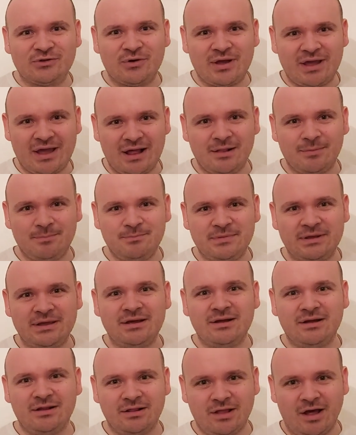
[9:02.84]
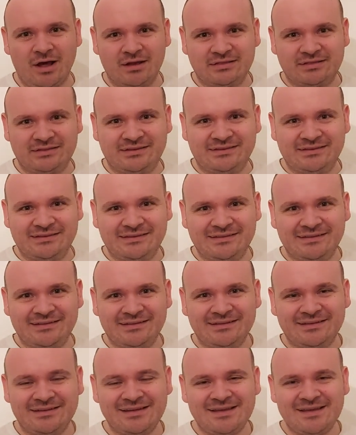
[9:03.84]
to help me a lot
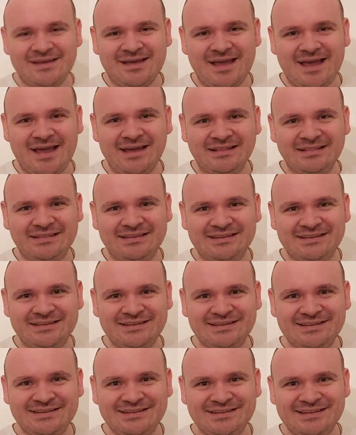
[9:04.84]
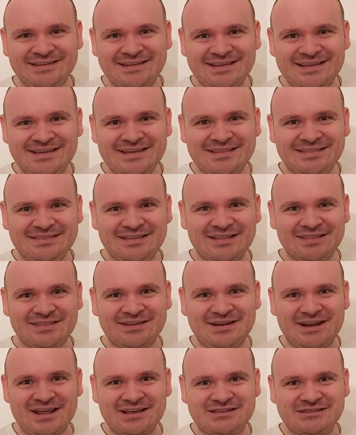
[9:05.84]
and till
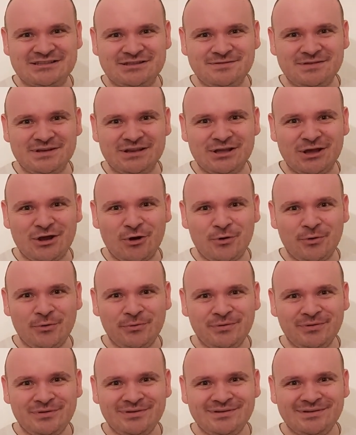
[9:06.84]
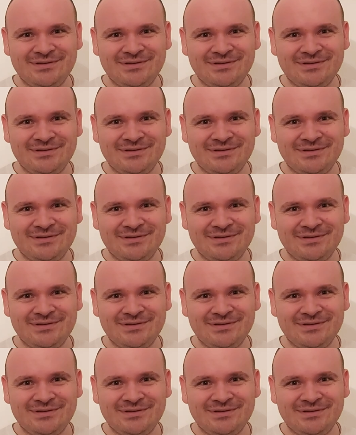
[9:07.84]
the next video